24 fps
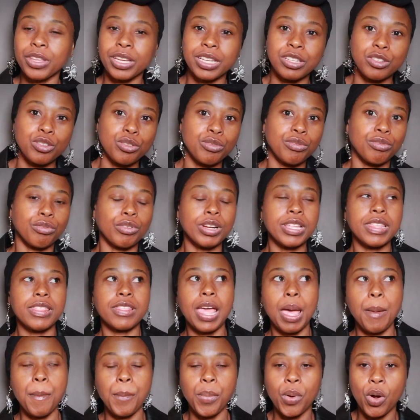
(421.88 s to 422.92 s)
things, you've written
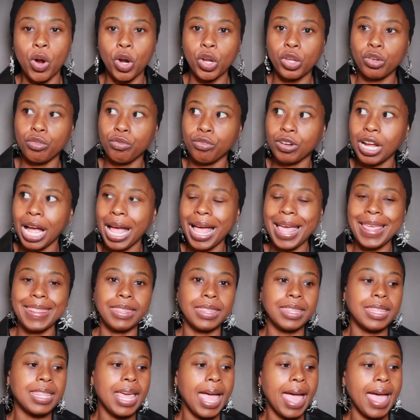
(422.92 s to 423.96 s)
that book, you've
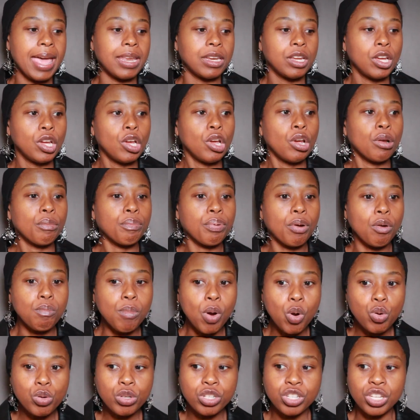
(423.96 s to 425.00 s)
gotten that
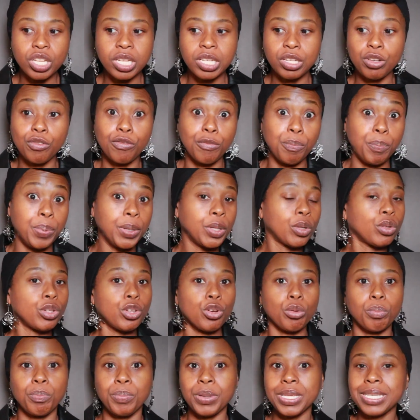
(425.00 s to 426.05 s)
promotion, you've built
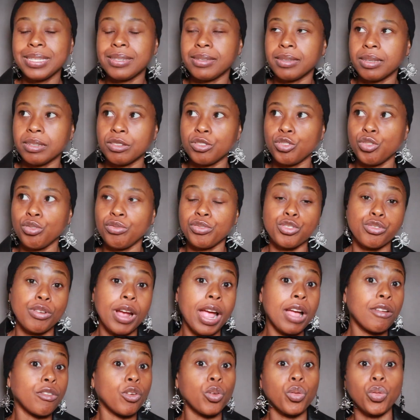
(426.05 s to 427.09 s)
your business, you've
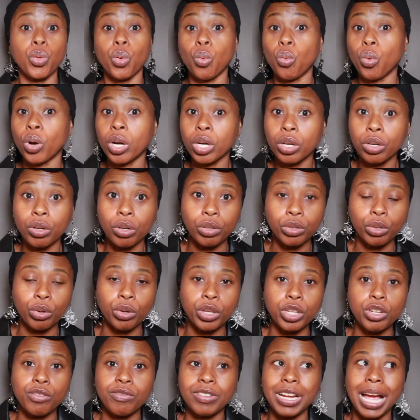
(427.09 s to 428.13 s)
traveled the world,
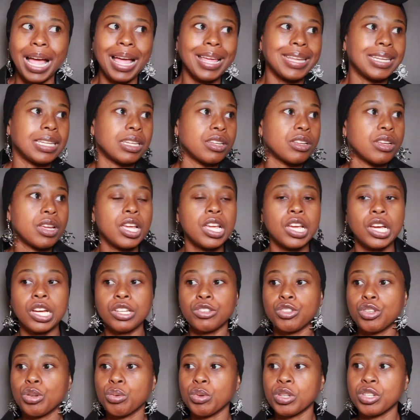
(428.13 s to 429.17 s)
or you've gotten
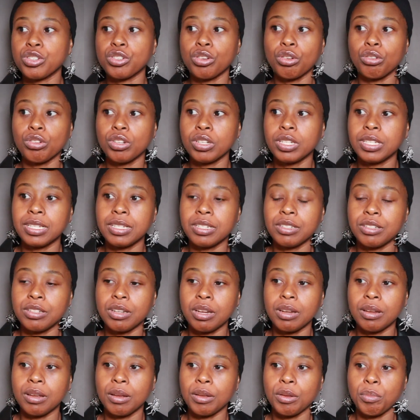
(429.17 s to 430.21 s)
to a certain
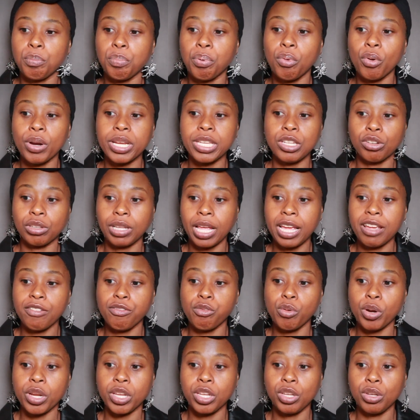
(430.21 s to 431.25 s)
point in your
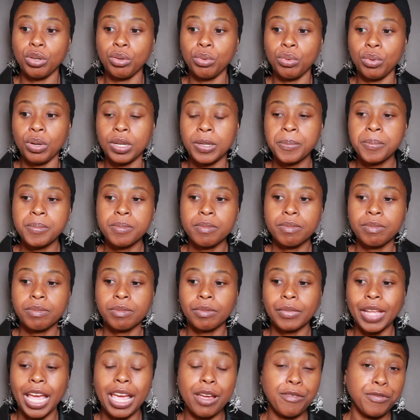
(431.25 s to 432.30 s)
life where you
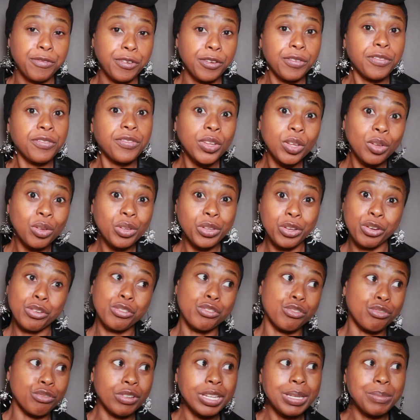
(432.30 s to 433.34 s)
have fulfilled your
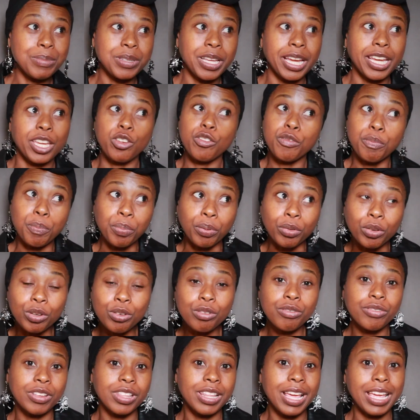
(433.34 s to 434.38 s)
dreams, like you've
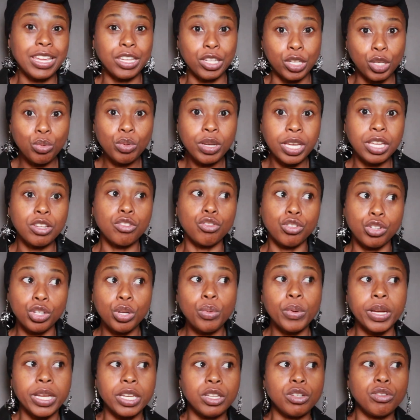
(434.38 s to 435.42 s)
proven that you can
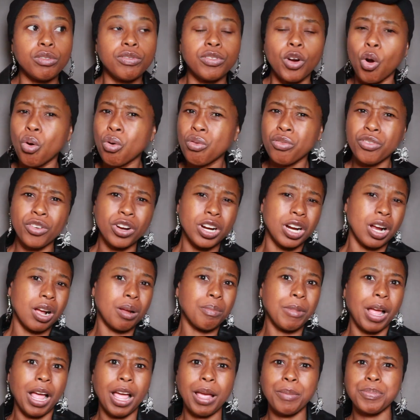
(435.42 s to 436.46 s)
do it, you've
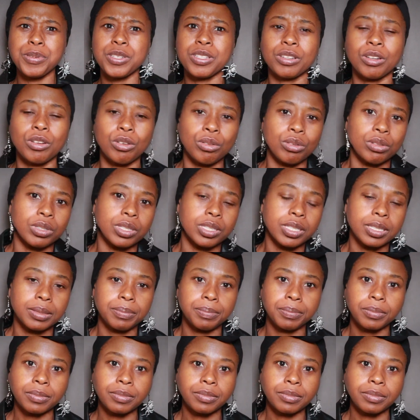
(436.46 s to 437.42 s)
overcome obstacles.